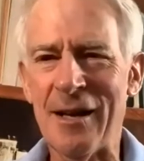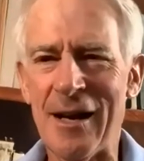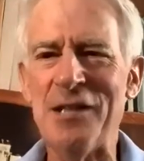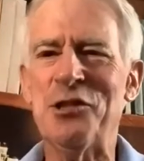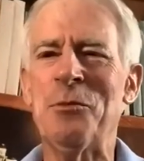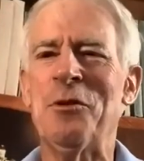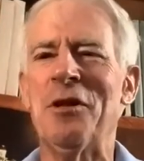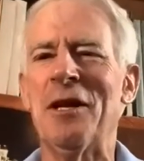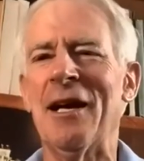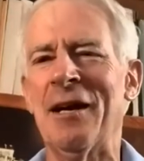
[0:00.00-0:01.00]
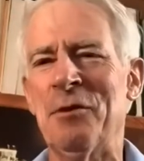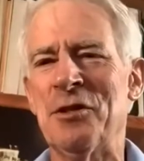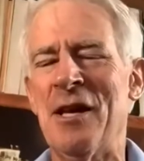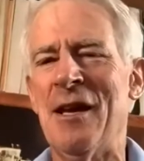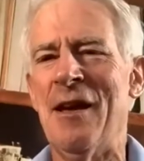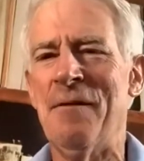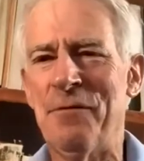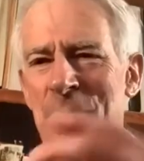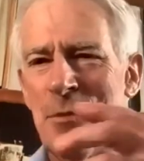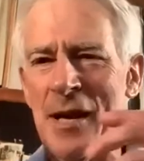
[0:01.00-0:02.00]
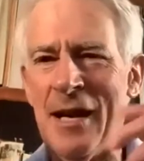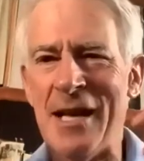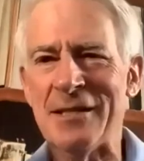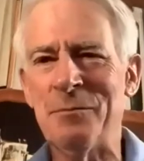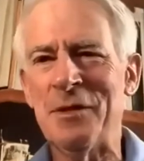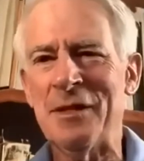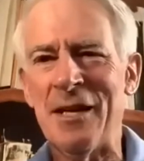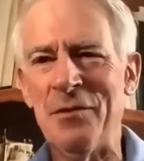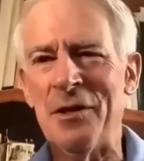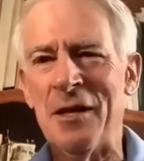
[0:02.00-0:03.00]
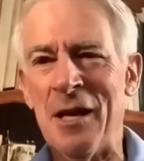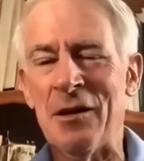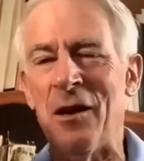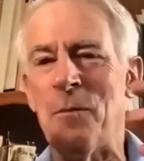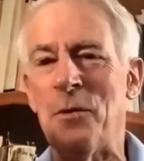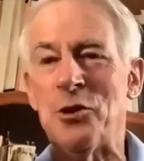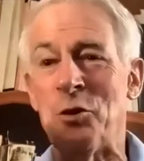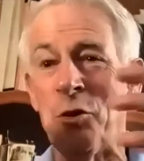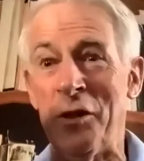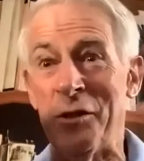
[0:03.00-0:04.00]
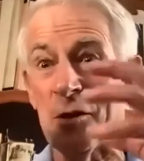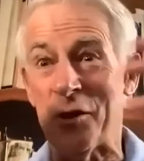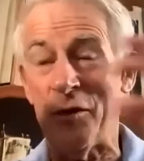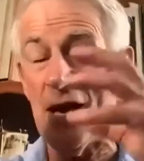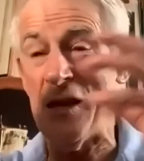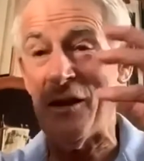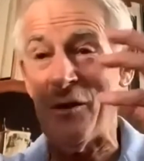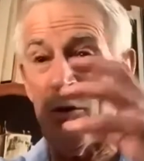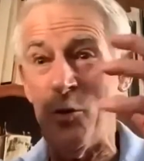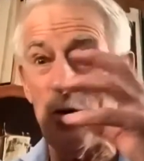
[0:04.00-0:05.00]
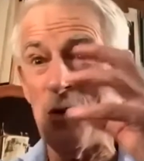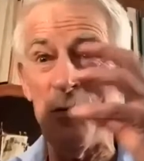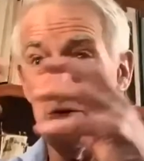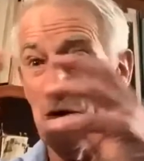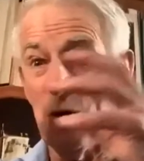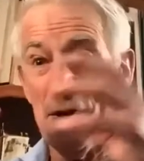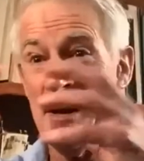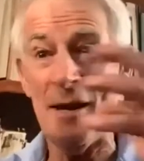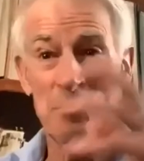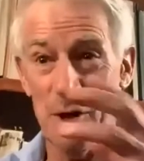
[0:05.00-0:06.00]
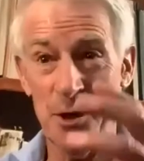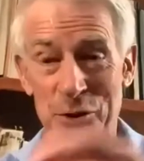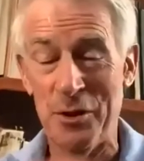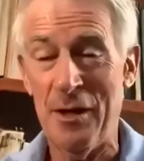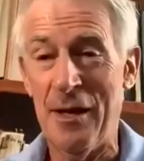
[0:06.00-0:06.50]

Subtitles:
accustomed to the language, if the brain hasn't been given an opportunity to create new neural networks,